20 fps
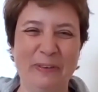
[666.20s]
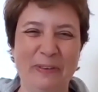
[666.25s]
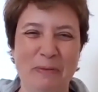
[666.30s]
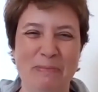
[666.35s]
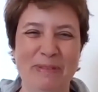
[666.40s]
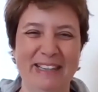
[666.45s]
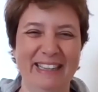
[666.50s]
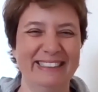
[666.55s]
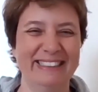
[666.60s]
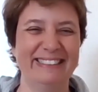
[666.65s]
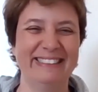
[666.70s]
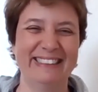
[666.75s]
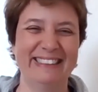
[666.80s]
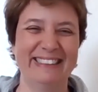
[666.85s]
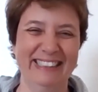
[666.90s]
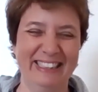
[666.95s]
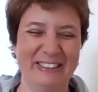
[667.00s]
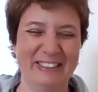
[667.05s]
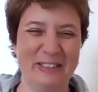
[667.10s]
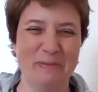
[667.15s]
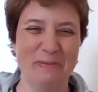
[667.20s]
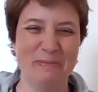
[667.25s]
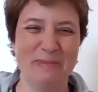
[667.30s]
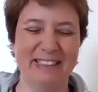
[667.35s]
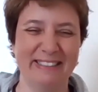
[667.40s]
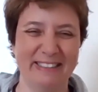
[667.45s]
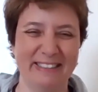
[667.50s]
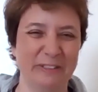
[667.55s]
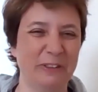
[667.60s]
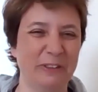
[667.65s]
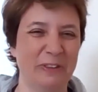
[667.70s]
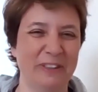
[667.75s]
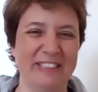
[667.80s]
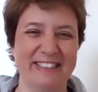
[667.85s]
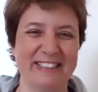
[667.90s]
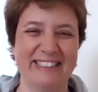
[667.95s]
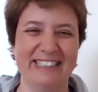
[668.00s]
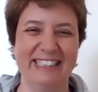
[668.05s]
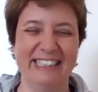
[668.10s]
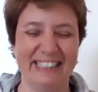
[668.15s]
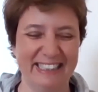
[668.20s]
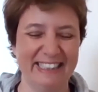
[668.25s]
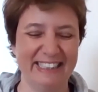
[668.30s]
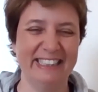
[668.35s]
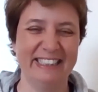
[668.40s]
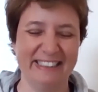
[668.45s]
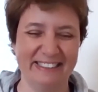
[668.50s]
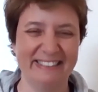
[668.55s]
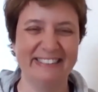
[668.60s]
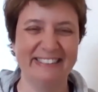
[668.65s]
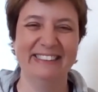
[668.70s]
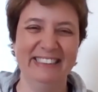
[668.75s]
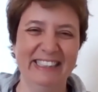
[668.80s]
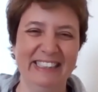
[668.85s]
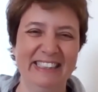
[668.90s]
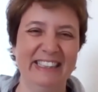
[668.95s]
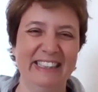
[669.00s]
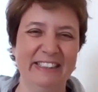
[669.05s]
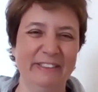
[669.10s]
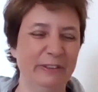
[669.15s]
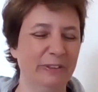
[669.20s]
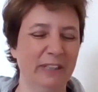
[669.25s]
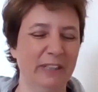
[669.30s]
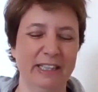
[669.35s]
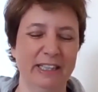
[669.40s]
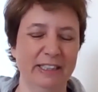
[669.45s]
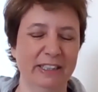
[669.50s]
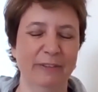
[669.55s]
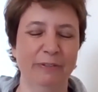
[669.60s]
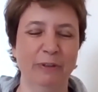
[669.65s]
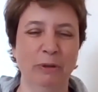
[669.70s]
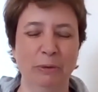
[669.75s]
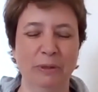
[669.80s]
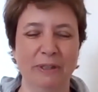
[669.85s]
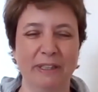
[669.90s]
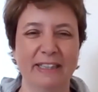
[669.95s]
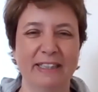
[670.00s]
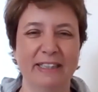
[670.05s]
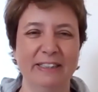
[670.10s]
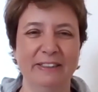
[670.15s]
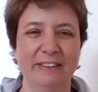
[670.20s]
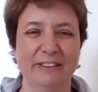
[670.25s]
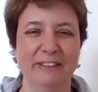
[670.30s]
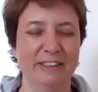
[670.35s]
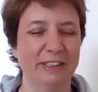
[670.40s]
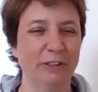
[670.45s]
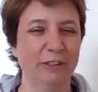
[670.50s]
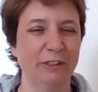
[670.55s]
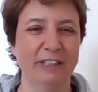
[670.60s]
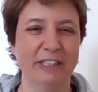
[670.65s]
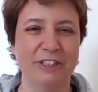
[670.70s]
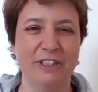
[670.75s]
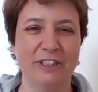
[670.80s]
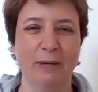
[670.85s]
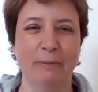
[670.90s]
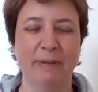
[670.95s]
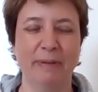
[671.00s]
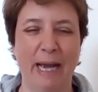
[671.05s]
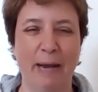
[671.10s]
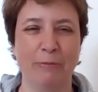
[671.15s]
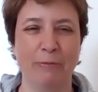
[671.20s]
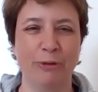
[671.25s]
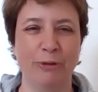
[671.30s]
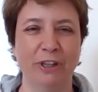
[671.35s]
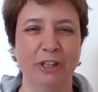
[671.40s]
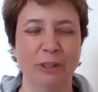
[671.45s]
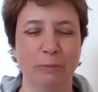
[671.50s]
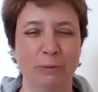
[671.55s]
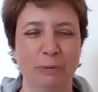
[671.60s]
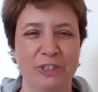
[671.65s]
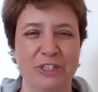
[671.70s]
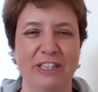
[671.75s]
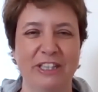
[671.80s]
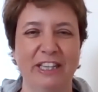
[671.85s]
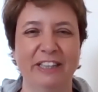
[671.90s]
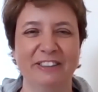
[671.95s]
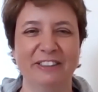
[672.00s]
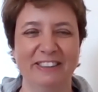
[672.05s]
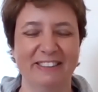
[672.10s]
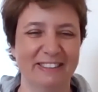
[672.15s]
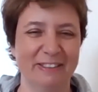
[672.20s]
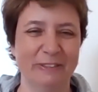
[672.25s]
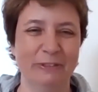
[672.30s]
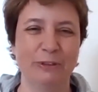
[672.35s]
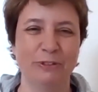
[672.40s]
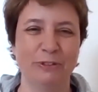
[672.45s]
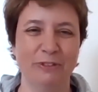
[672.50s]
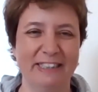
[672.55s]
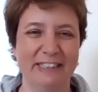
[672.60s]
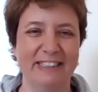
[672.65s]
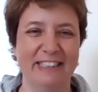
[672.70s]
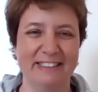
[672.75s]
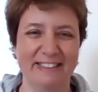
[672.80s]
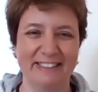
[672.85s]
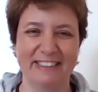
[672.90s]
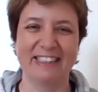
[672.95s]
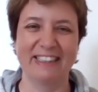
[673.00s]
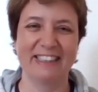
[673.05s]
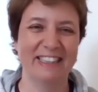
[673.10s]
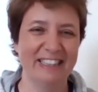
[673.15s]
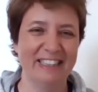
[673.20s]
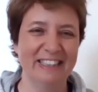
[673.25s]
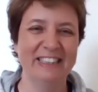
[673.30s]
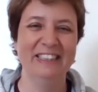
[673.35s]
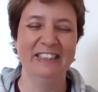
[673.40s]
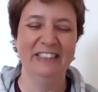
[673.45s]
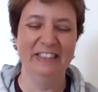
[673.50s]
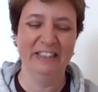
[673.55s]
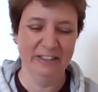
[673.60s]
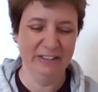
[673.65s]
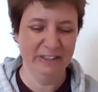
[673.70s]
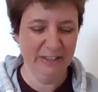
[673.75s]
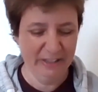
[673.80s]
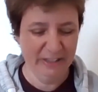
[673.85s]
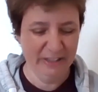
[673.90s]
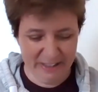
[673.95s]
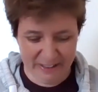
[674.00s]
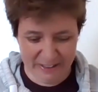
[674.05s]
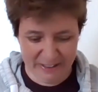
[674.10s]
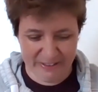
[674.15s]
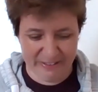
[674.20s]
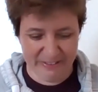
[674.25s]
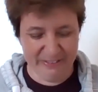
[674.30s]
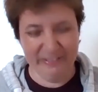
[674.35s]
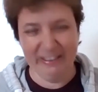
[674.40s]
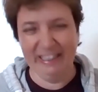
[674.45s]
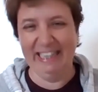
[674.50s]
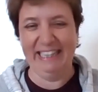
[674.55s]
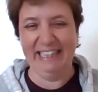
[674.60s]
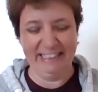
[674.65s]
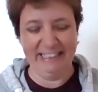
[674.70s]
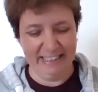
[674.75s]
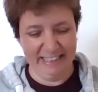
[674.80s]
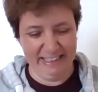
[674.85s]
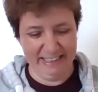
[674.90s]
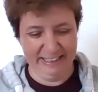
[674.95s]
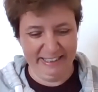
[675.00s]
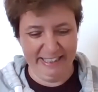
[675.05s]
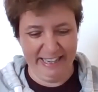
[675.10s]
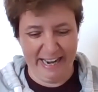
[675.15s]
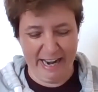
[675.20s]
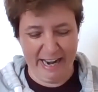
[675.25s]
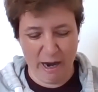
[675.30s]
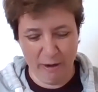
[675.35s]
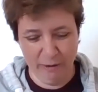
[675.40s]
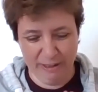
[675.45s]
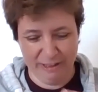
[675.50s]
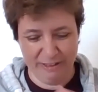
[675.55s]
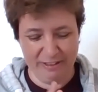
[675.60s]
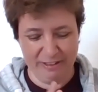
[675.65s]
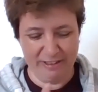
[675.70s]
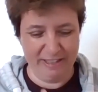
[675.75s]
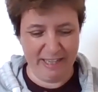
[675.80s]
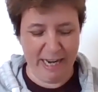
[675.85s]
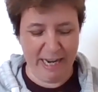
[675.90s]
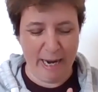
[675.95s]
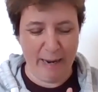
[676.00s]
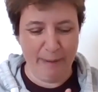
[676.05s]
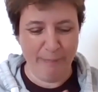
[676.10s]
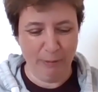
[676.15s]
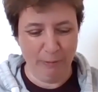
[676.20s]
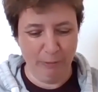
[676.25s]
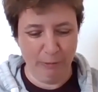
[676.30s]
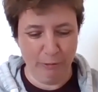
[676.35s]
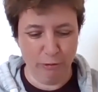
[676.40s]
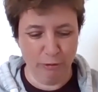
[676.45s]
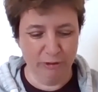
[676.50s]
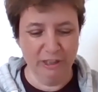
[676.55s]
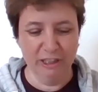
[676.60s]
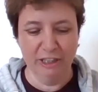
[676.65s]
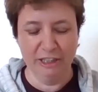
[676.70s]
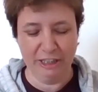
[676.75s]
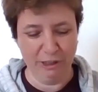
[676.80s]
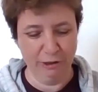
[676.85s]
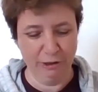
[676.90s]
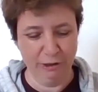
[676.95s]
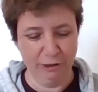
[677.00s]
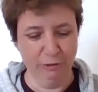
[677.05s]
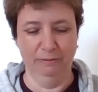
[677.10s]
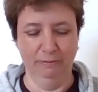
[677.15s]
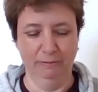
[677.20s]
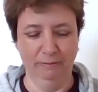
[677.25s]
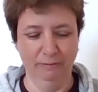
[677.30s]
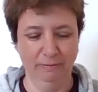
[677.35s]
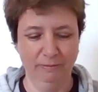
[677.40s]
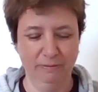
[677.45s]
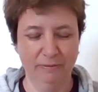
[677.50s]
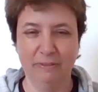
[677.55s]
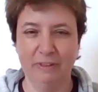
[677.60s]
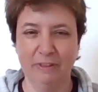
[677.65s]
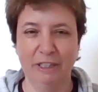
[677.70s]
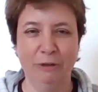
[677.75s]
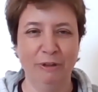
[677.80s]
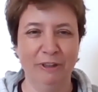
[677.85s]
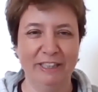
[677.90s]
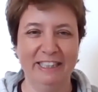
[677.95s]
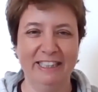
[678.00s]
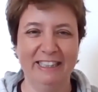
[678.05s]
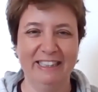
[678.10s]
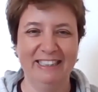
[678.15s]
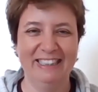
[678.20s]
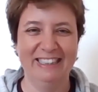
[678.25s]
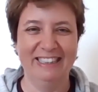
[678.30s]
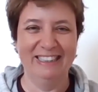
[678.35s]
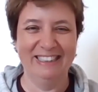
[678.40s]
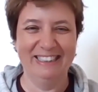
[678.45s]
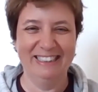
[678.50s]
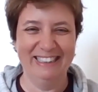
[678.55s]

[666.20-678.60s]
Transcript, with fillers: That's the best. That's the best. It's a great scene. Yes, I, I love the book. It did a great job capturing all the personalities. It was fantastic. All right, now it's time to grill you. Are you ready? Oh.